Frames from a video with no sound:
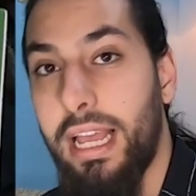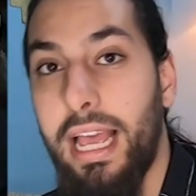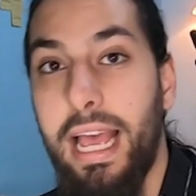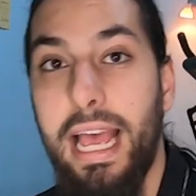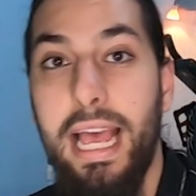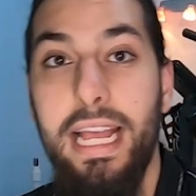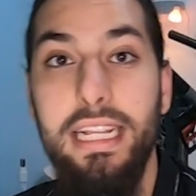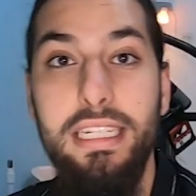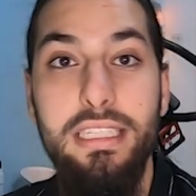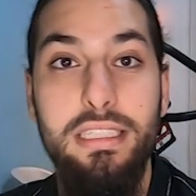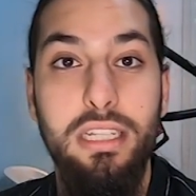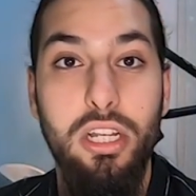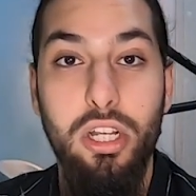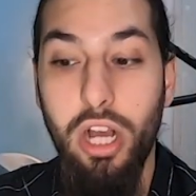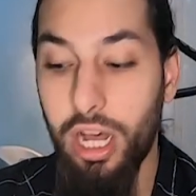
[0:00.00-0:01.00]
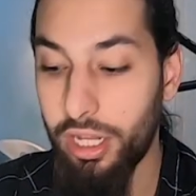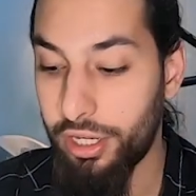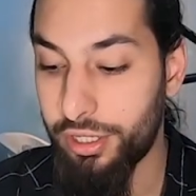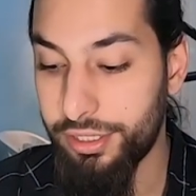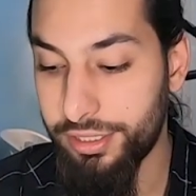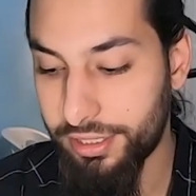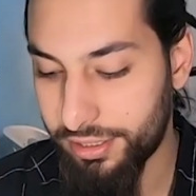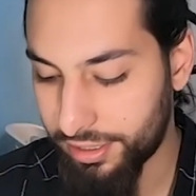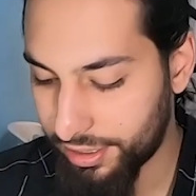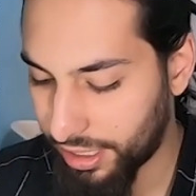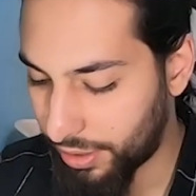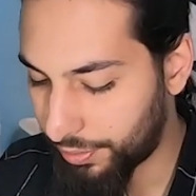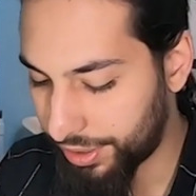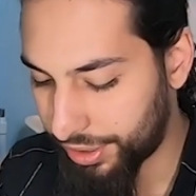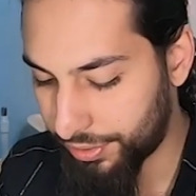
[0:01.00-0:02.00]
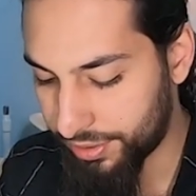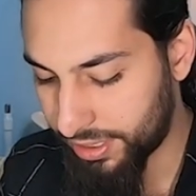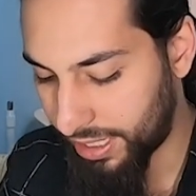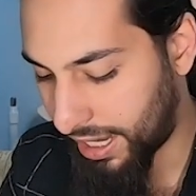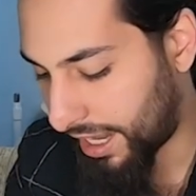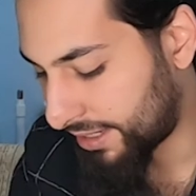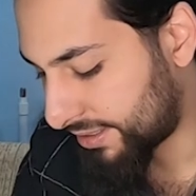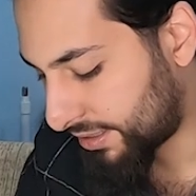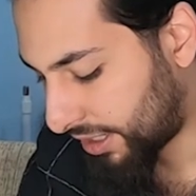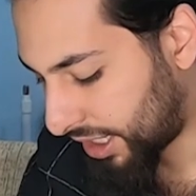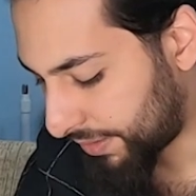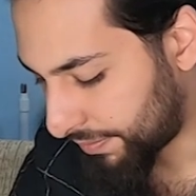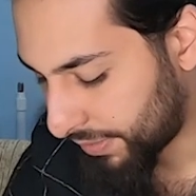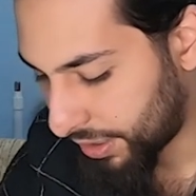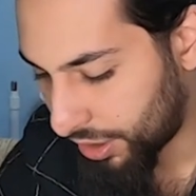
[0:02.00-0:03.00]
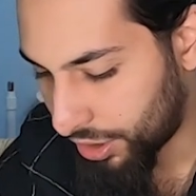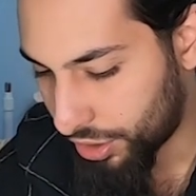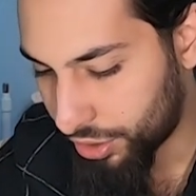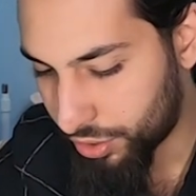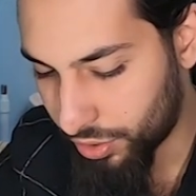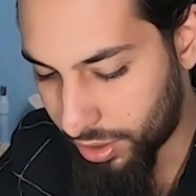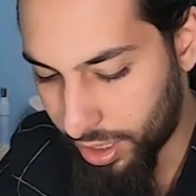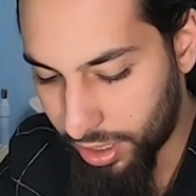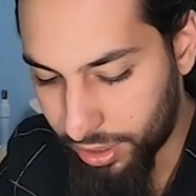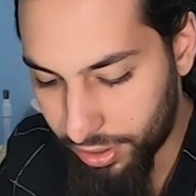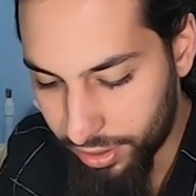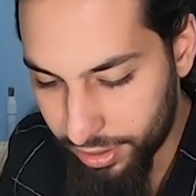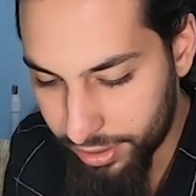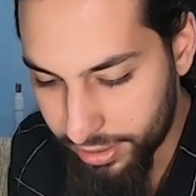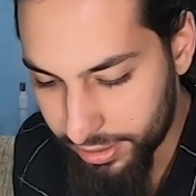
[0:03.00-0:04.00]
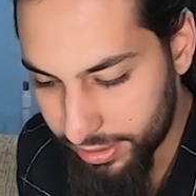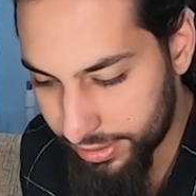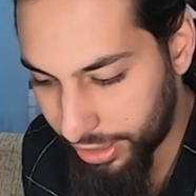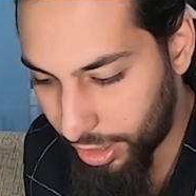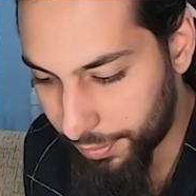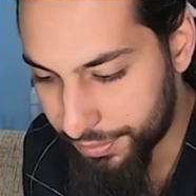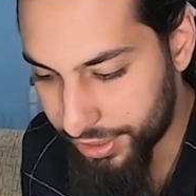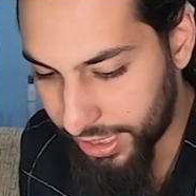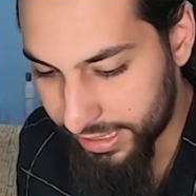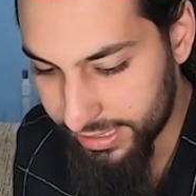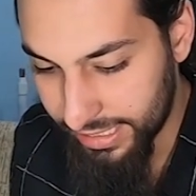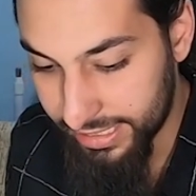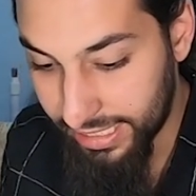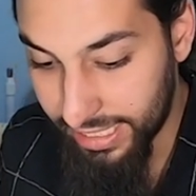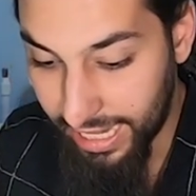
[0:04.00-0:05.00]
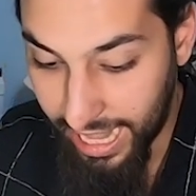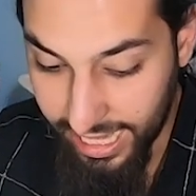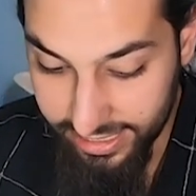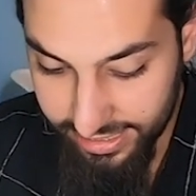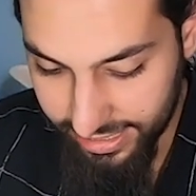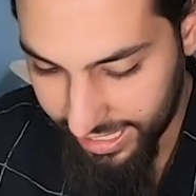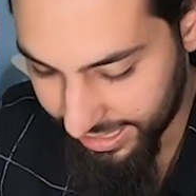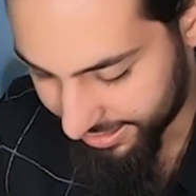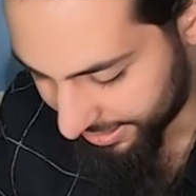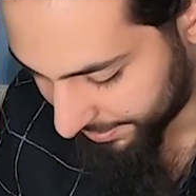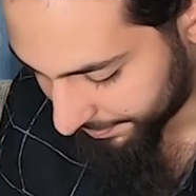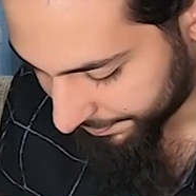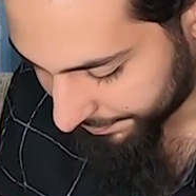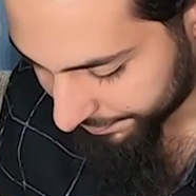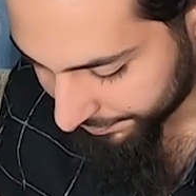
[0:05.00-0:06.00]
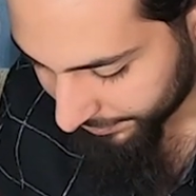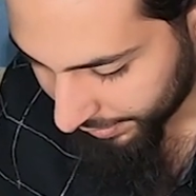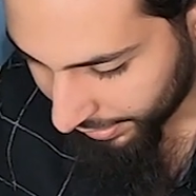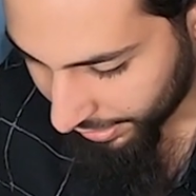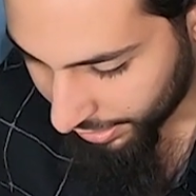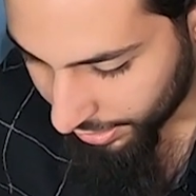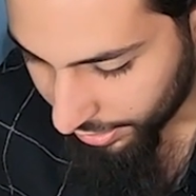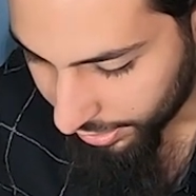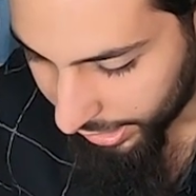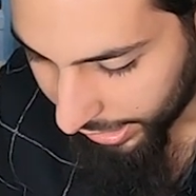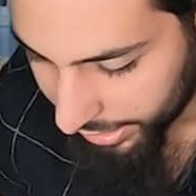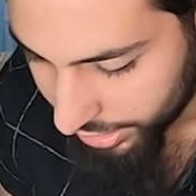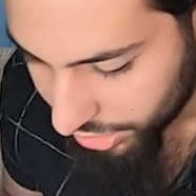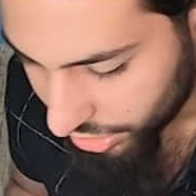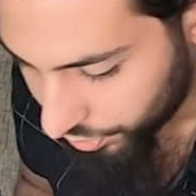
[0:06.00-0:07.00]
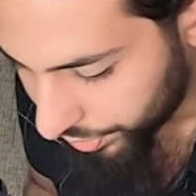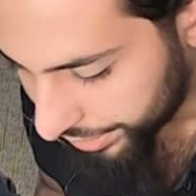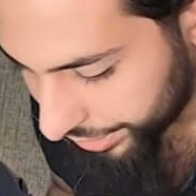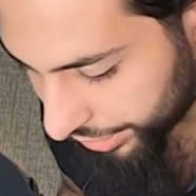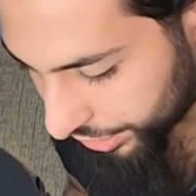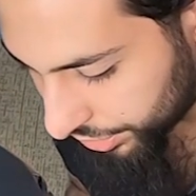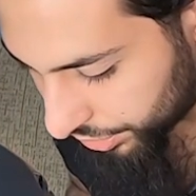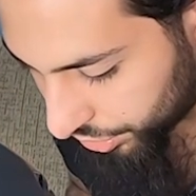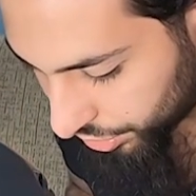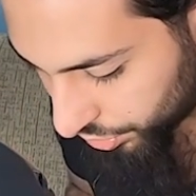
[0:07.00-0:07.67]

and the colors that we used the last time to color the objects in the last lesson. Okay, so we need